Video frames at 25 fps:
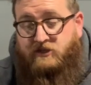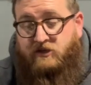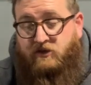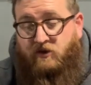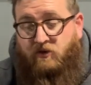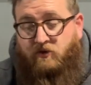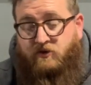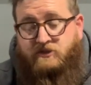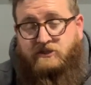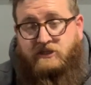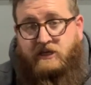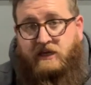
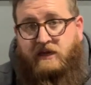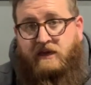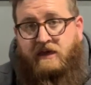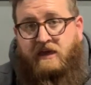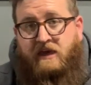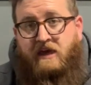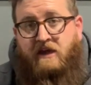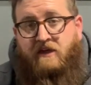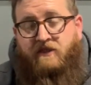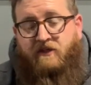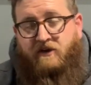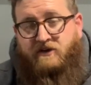you'll see
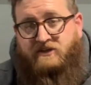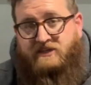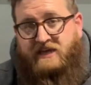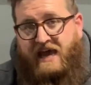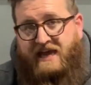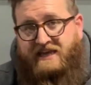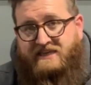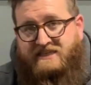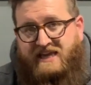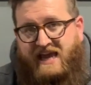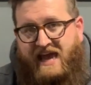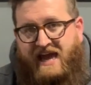there's
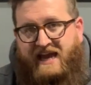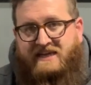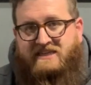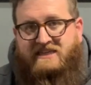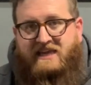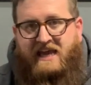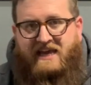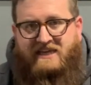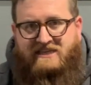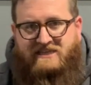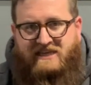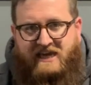SX,
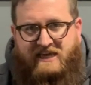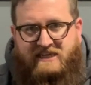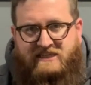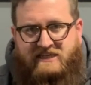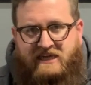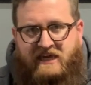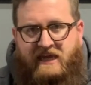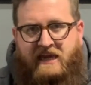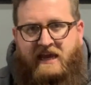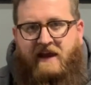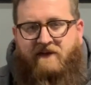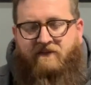
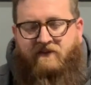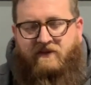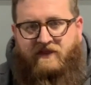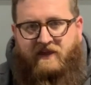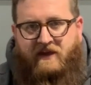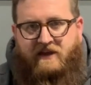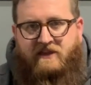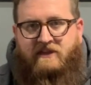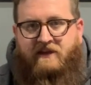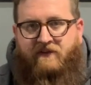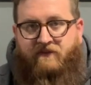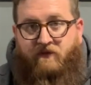SXE,
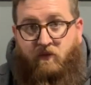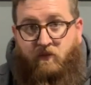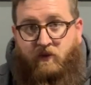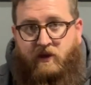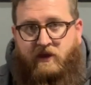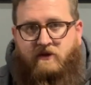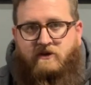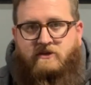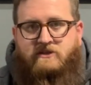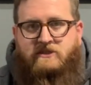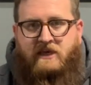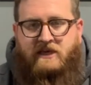everything, different
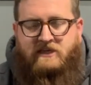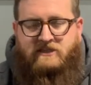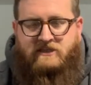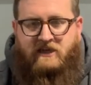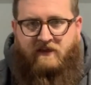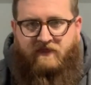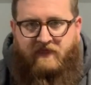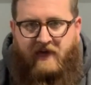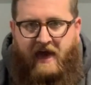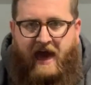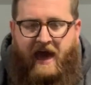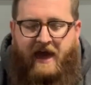wheels, things
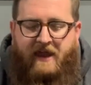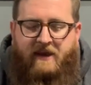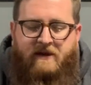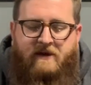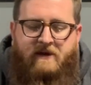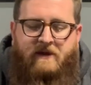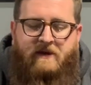like that.